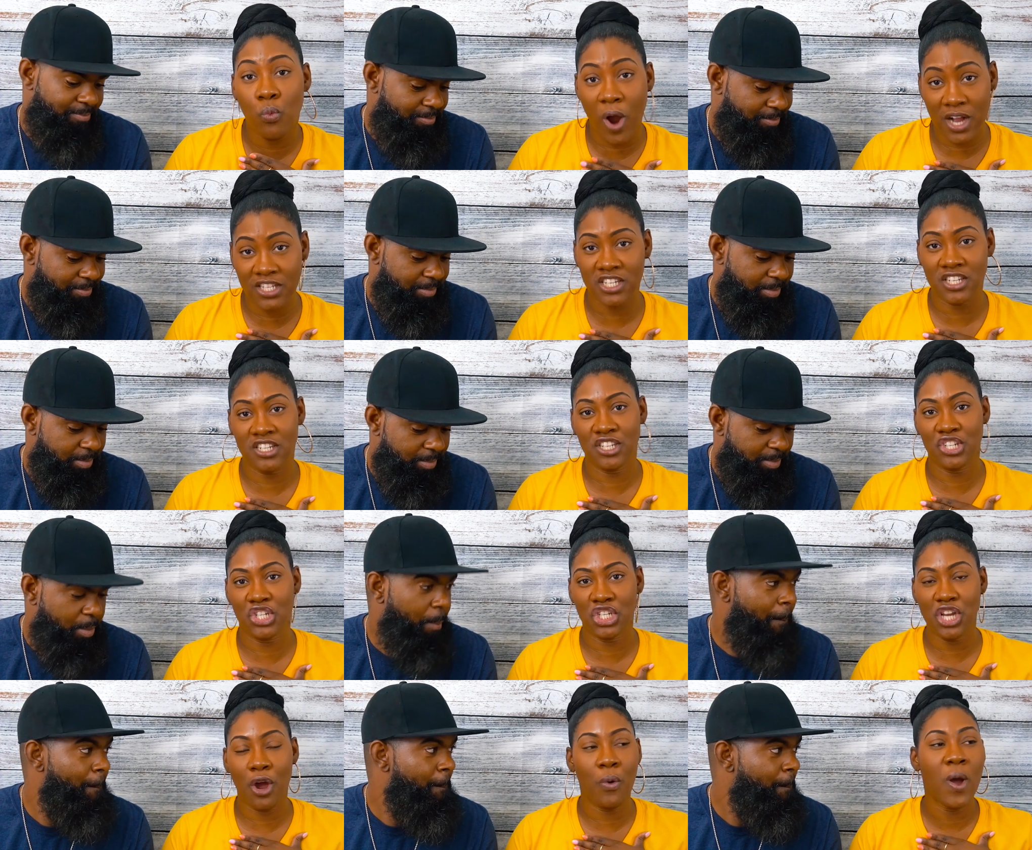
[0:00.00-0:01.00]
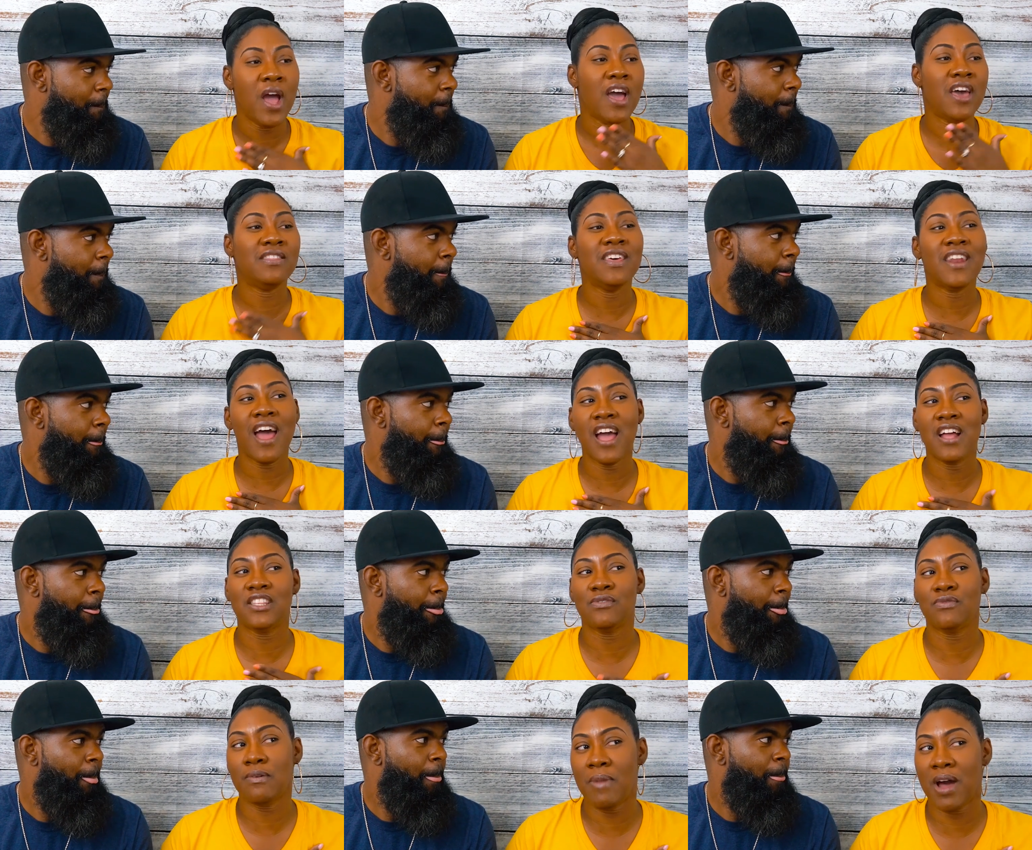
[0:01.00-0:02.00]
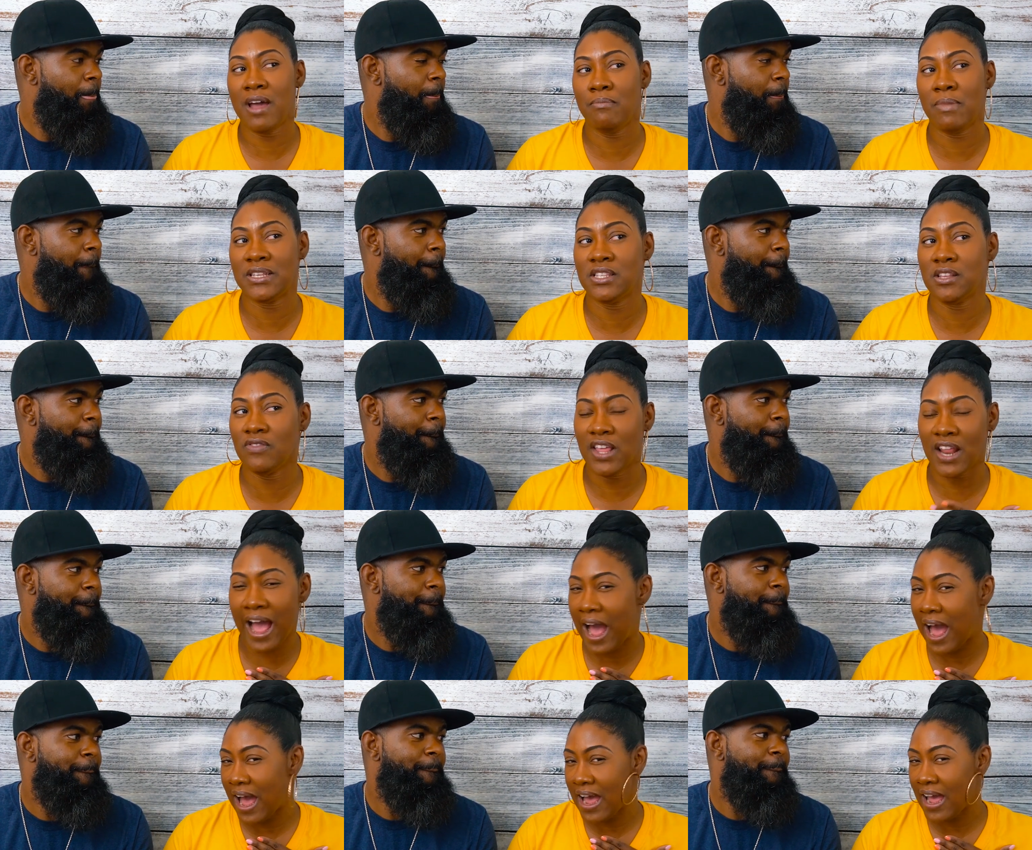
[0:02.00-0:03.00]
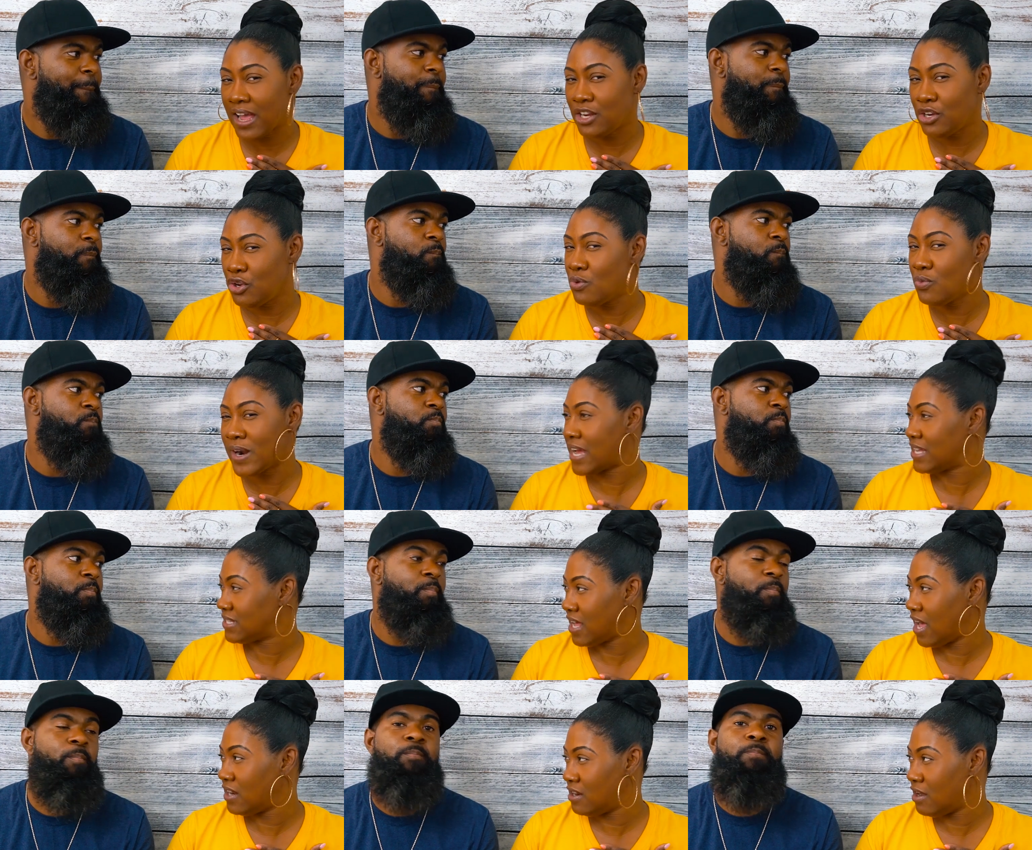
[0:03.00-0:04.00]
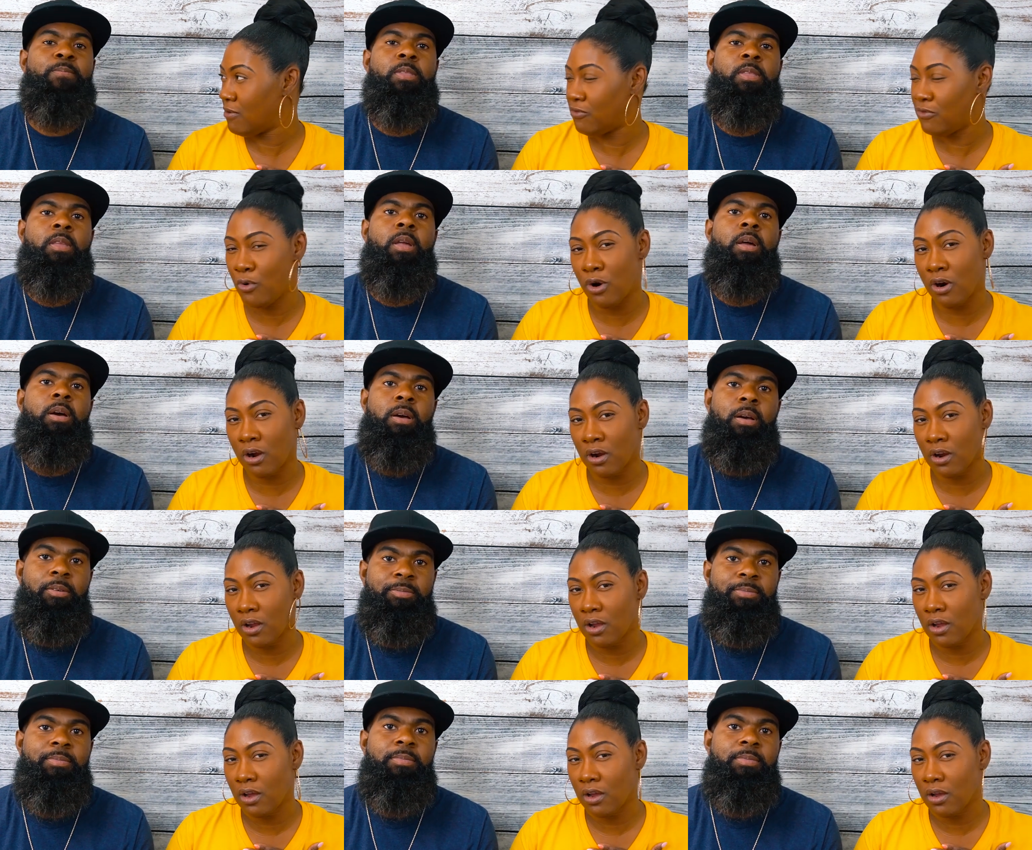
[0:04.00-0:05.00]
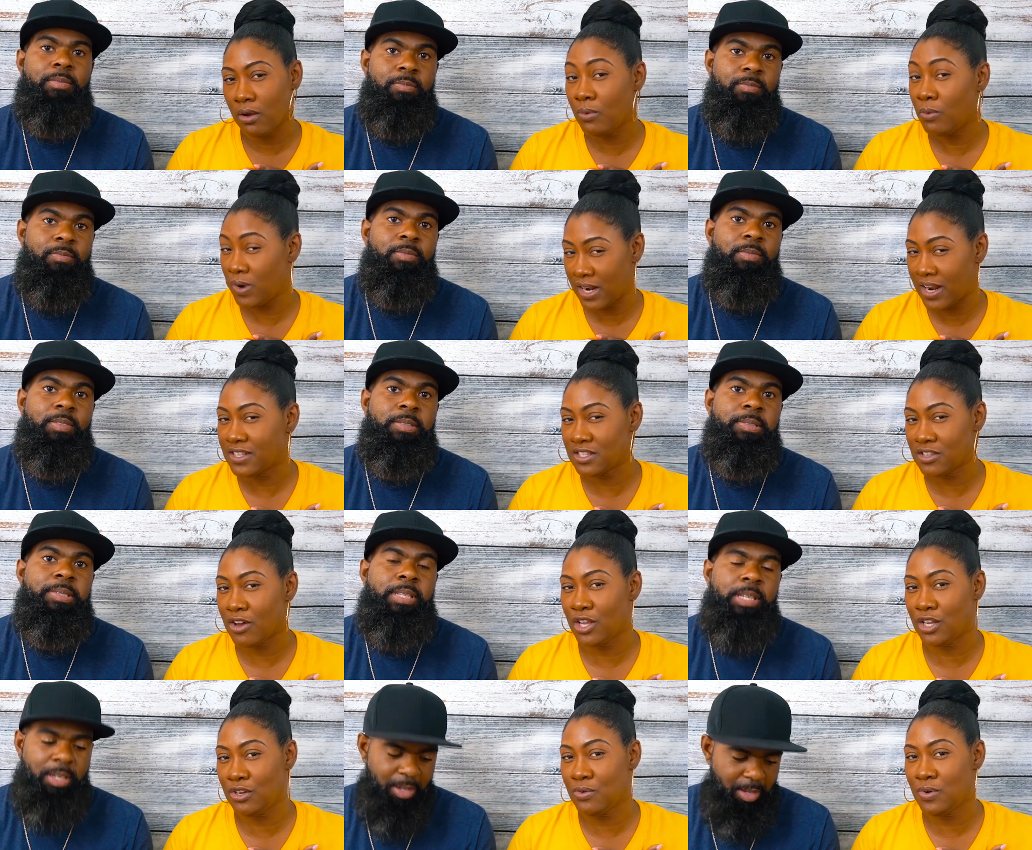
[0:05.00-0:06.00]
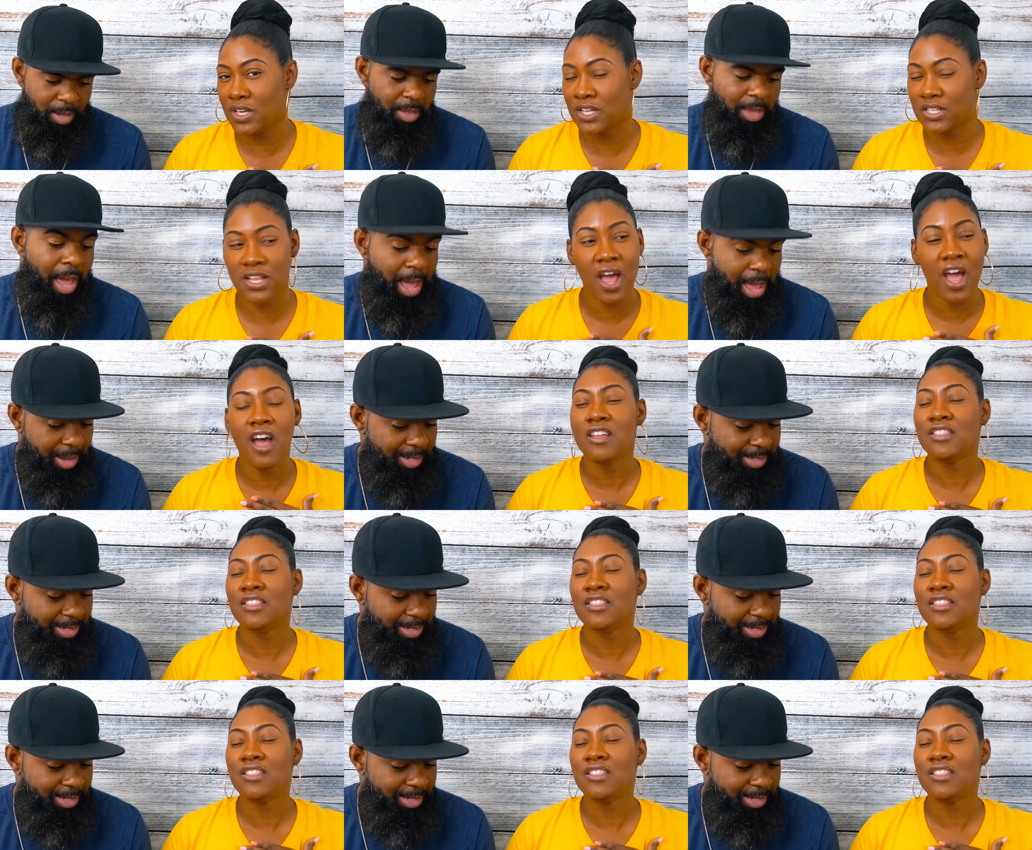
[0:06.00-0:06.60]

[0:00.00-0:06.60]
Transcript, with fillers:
Speaker 1: watching this show. And then I had to remind myself that I knew what I signed up for when I started doing this. Yeah,